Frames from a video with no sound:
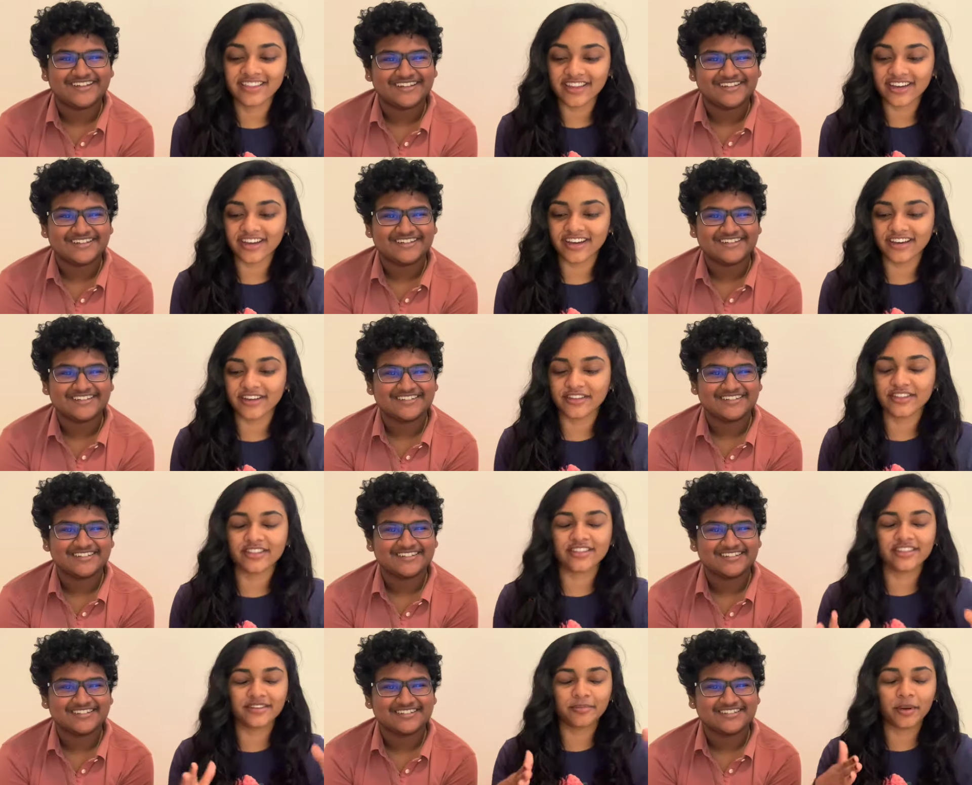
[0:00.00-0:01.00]
Speaker 1: The
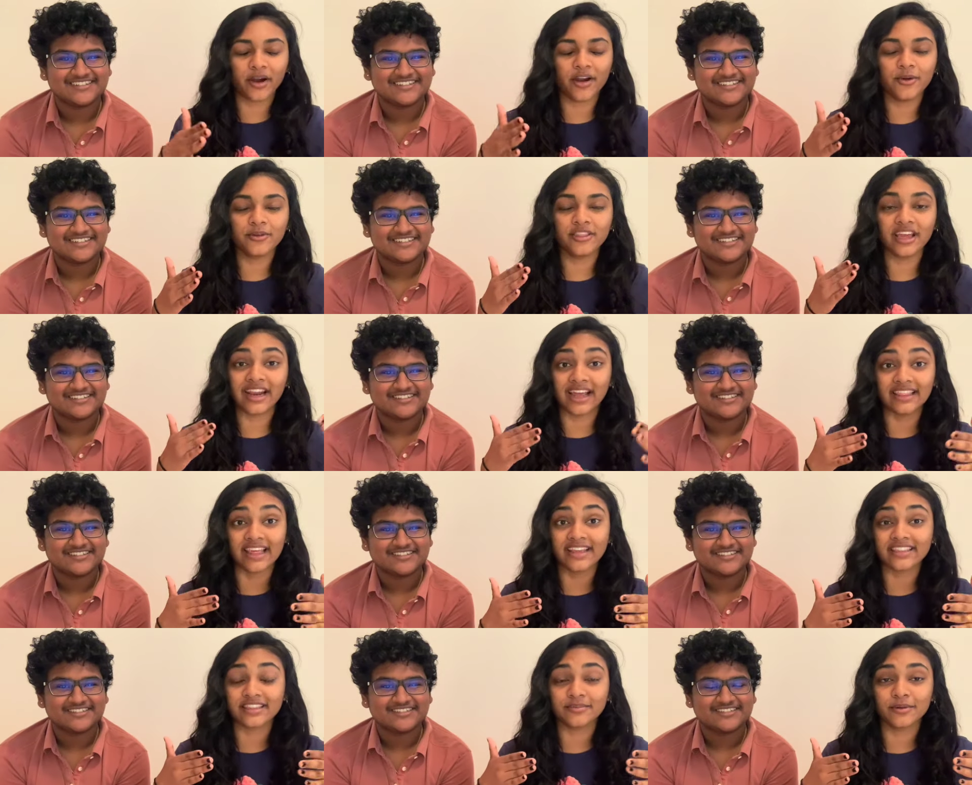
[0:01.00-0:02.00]
the part that I
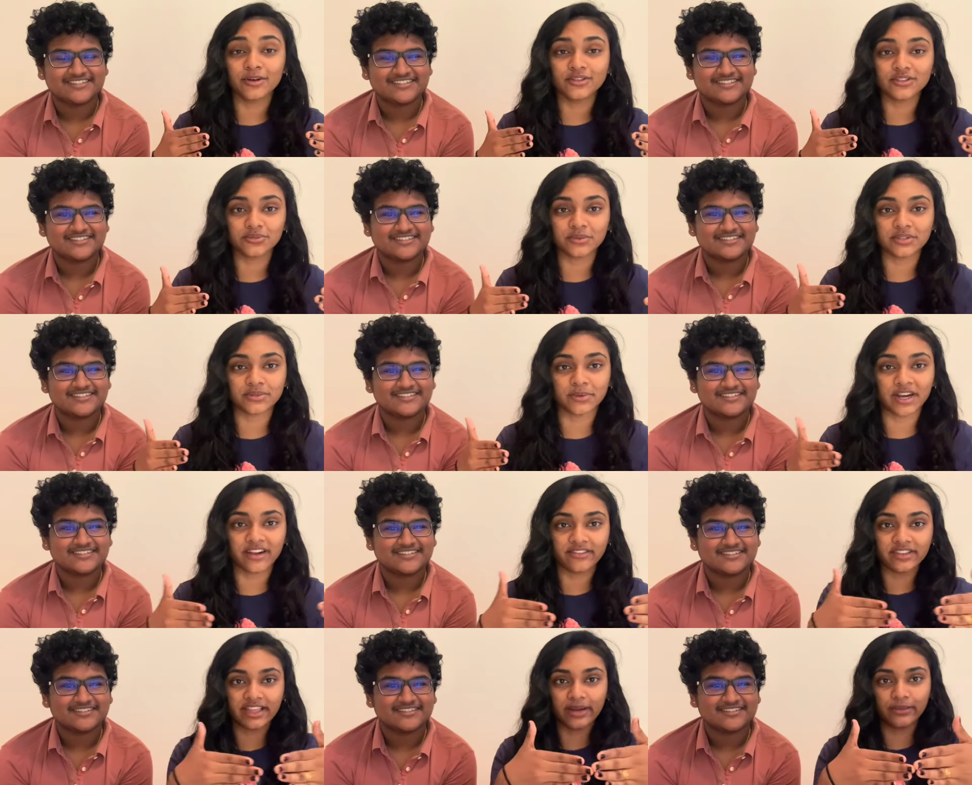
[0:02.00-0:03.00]
liked the most was
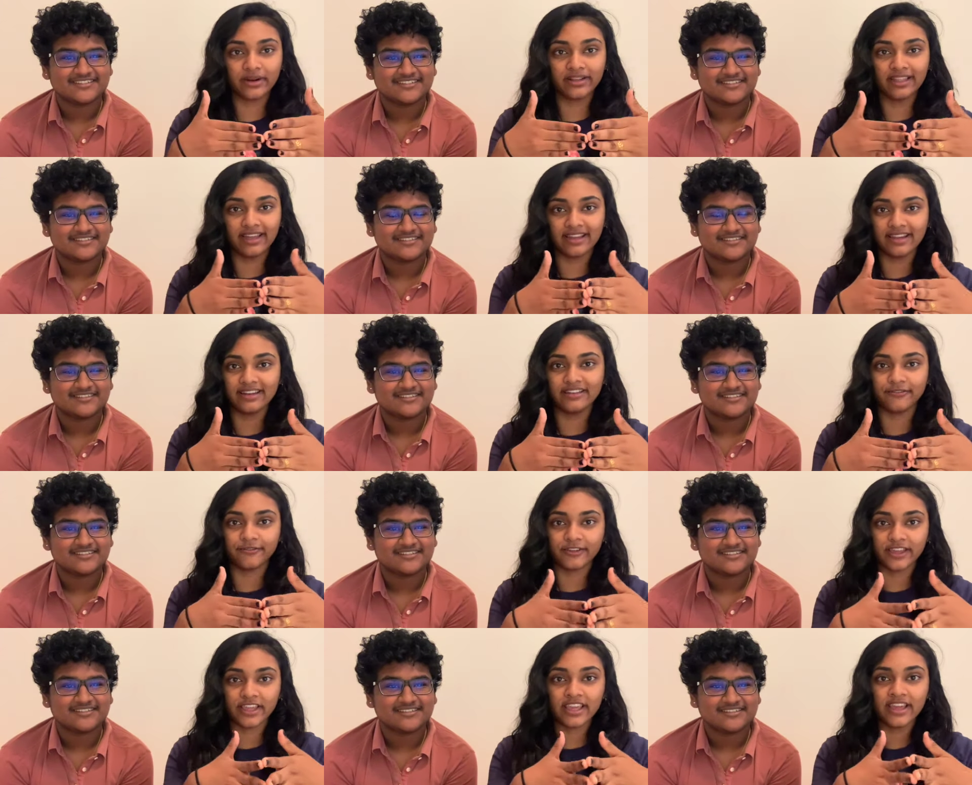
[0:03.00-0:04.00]
whenever they were like in a
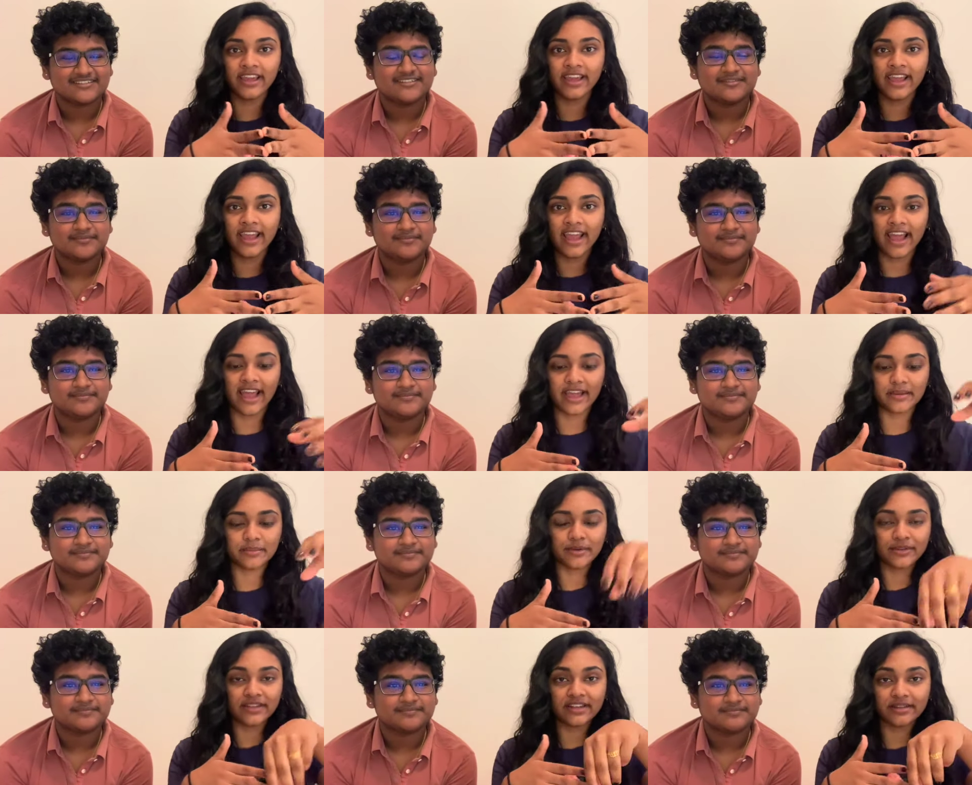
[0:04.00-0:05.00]
V mm -hmm. and
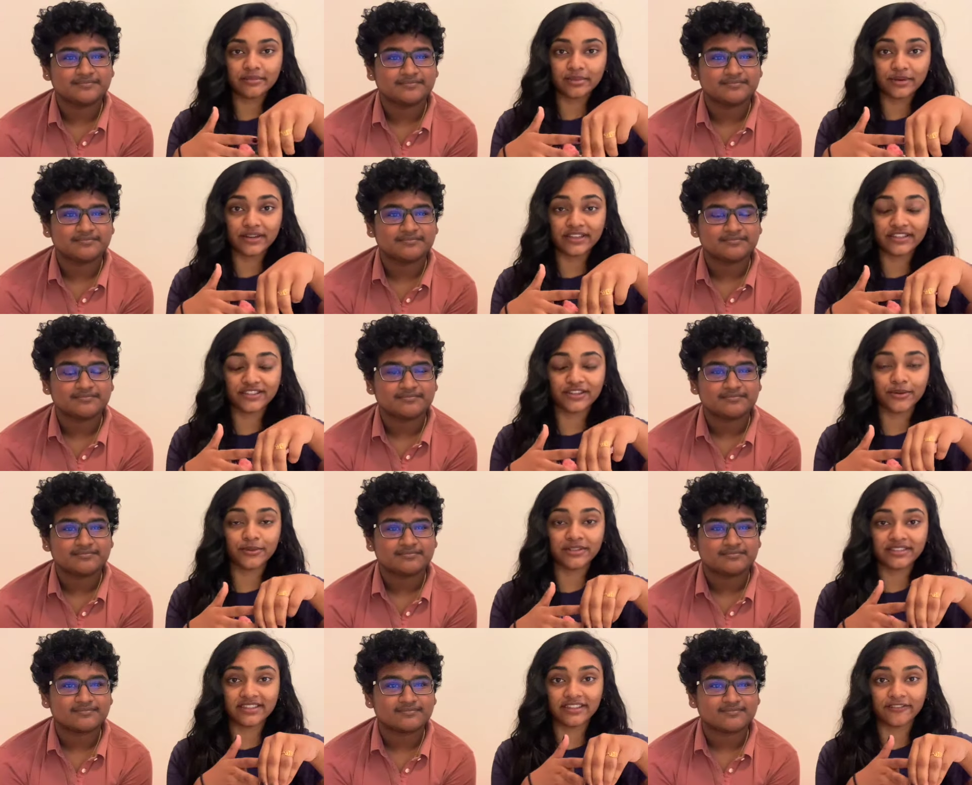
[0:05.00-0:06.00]
Pun- Puneeth sir
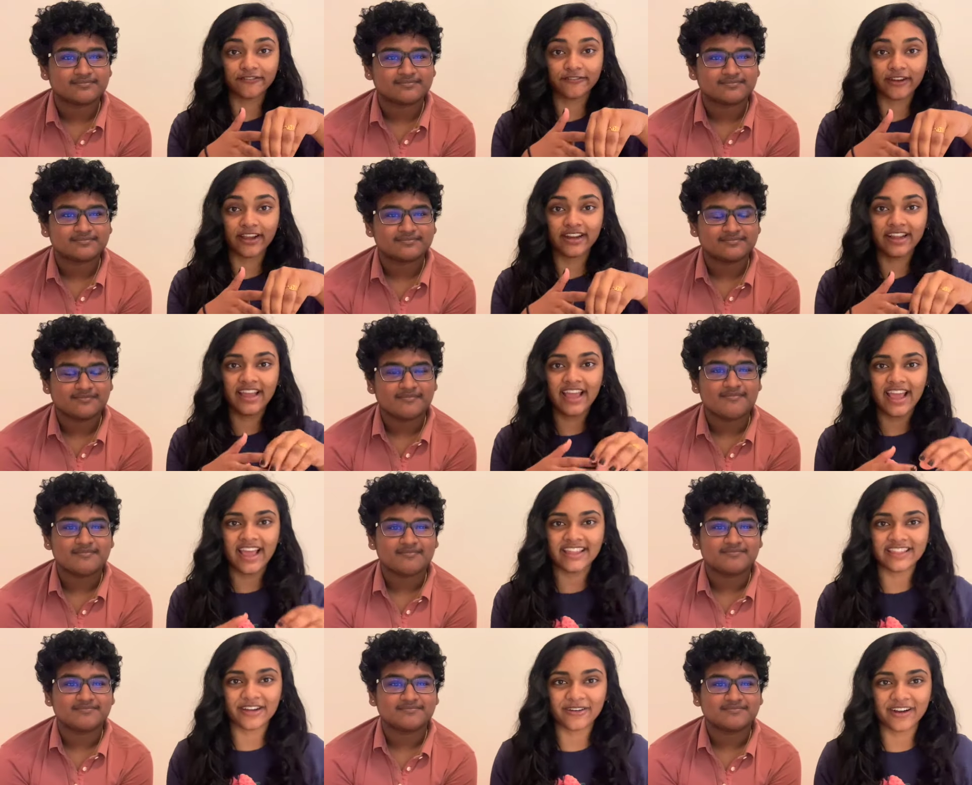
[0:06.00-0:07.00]
was in the front
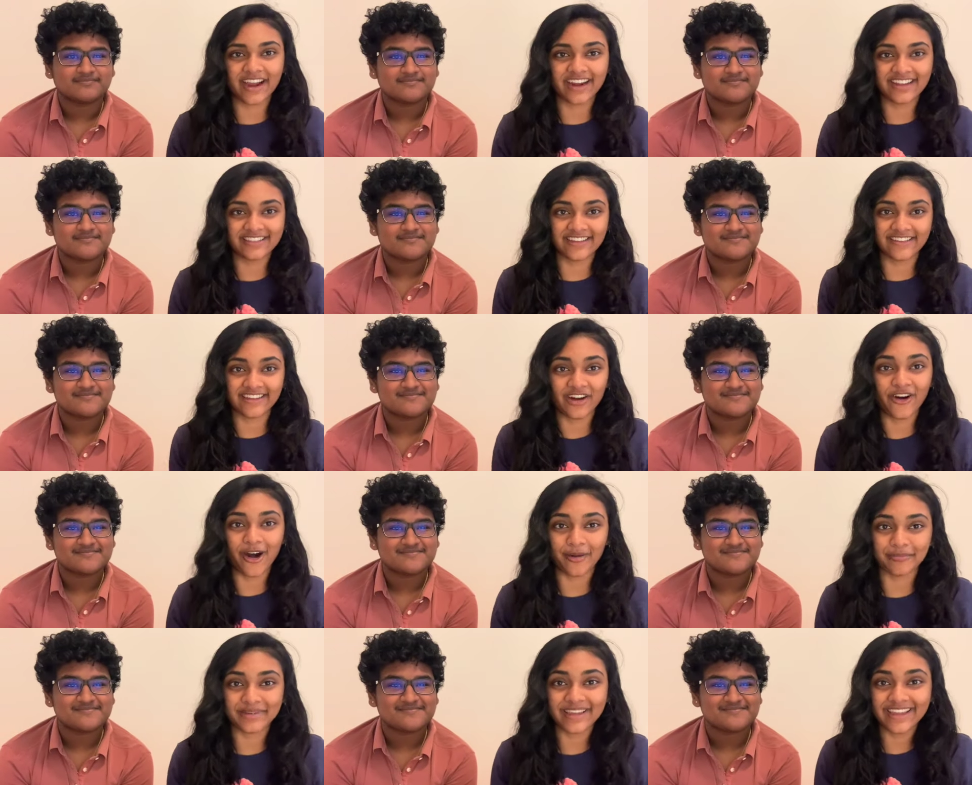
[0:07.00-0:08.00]
and they were kind of like
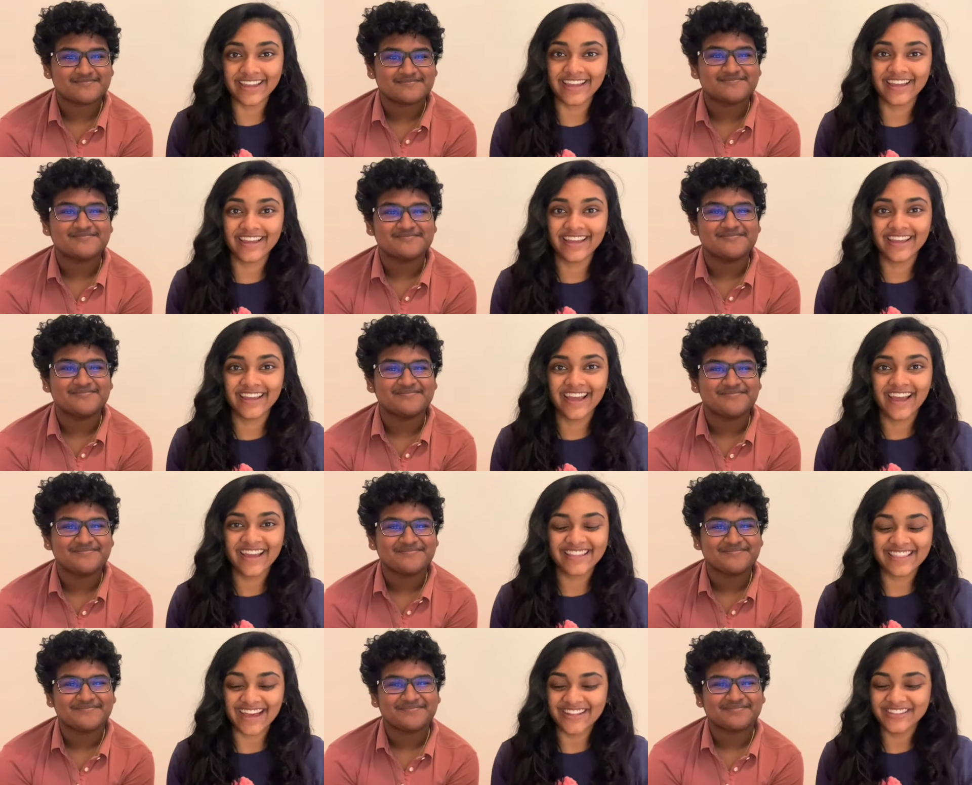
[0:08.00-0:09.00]
hopping. Mm -hmm.
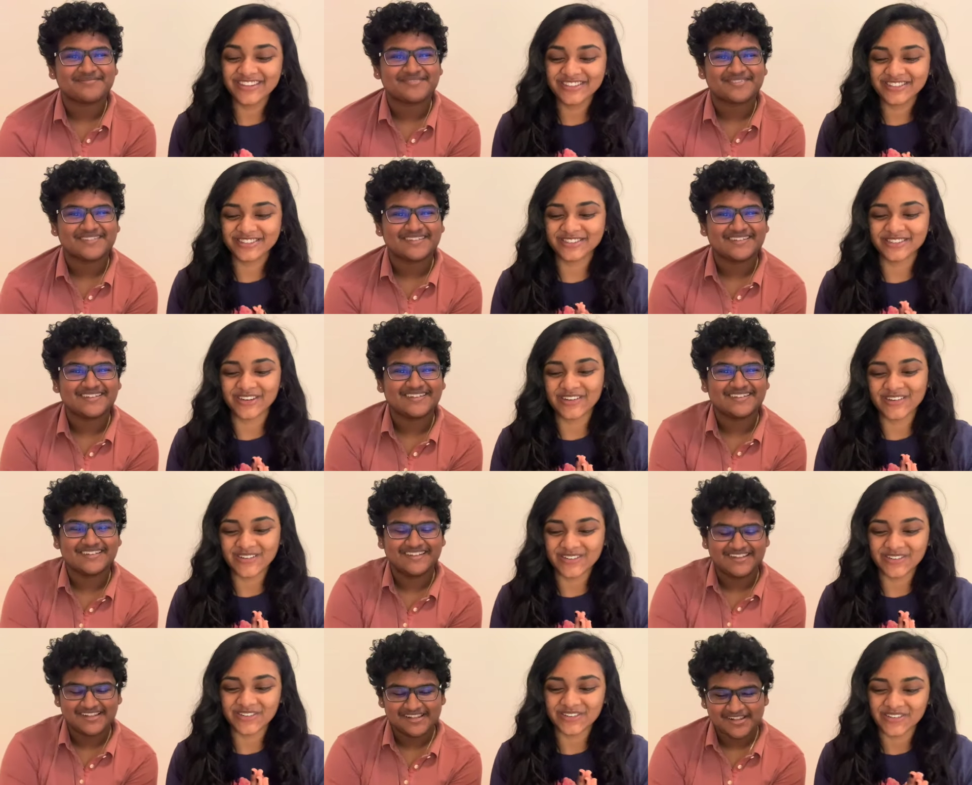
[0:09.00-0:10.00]
That looked so
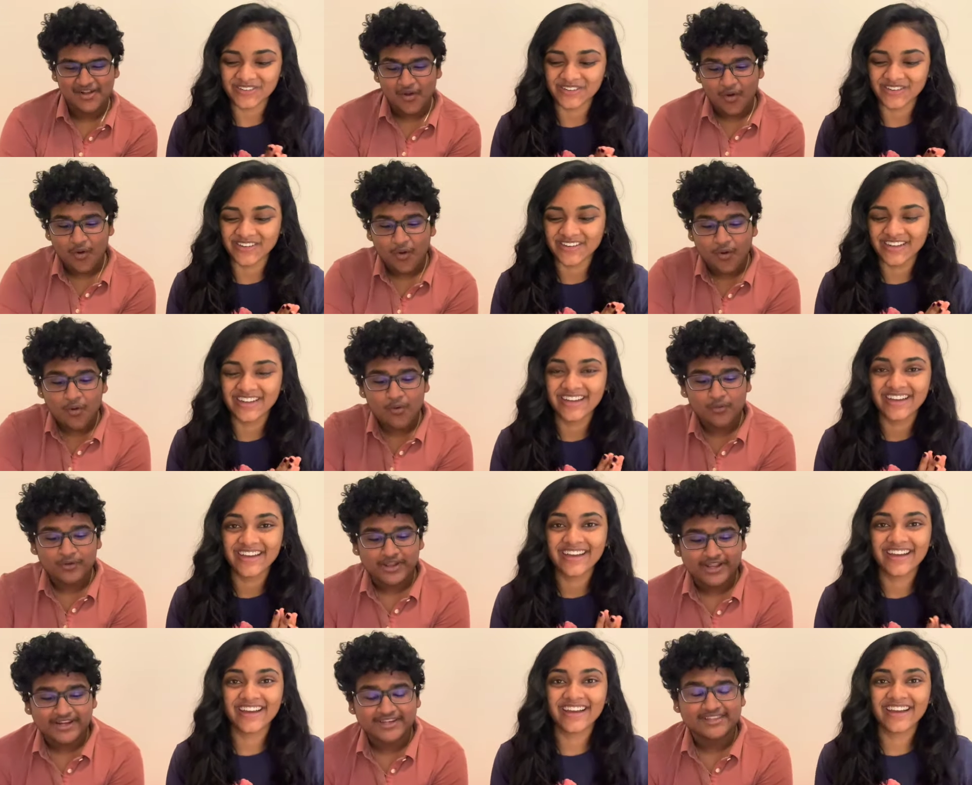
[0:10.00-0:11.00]
cool.
Speaker 2: Oh,
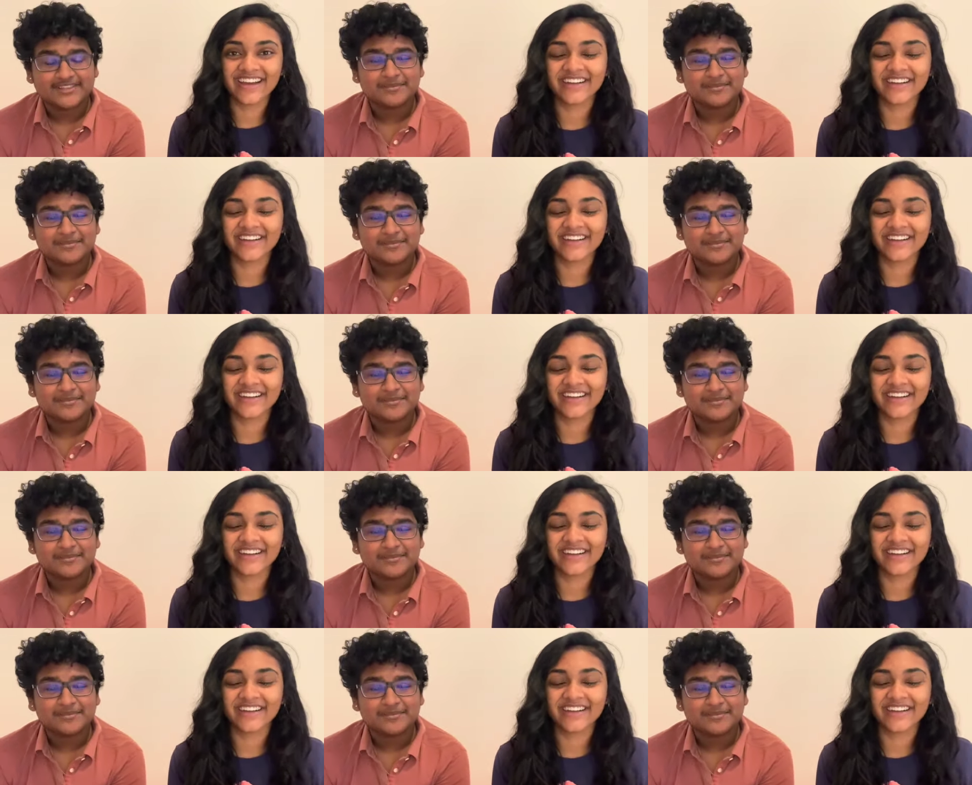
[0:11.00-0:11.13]
and in